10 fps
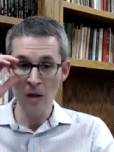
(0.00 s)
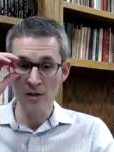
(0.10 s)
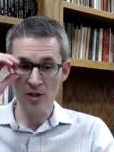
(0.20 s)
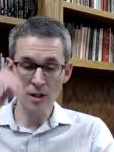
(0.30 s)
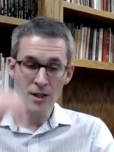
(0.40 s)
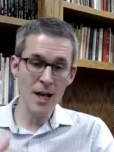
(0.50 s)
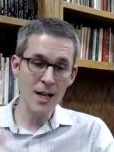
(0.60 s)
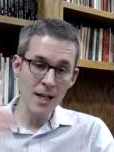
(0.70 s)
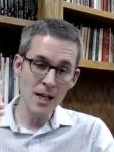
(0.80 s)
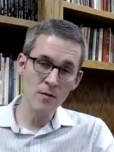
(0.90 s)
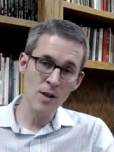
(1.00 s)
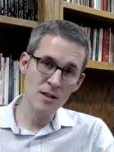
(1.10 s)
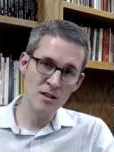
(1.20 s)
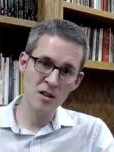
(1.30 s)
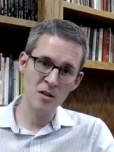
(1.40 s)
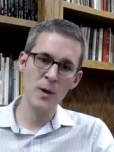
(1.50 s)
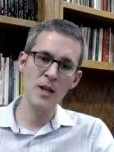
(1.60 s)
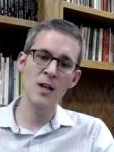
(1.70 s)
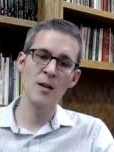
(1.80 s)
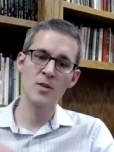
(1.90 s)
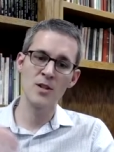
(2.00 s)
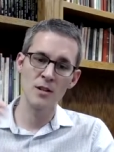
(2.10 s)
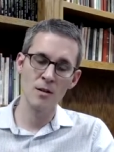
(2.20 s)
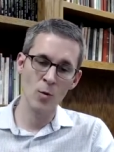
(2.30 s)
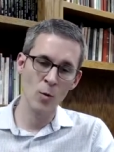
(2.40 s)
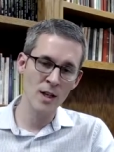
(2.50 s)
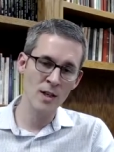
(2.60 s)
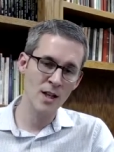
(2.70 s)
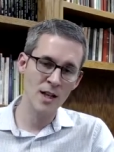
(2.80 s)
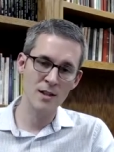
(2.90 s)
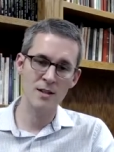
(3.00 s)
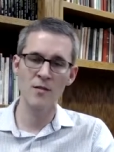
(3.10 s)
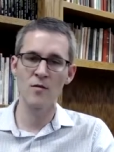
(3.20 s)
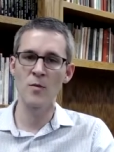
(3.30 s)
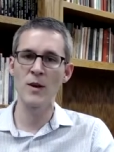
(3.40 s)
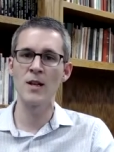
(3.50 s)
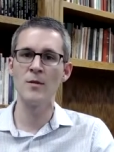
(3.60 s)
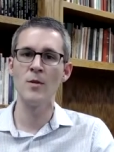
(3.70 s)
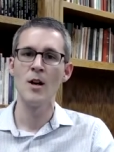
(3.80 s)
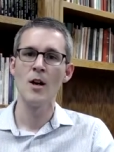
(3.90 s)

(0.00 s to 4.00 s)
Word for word: Sunday evening 6 p.m. Sun- Wednesdays at 7 p.m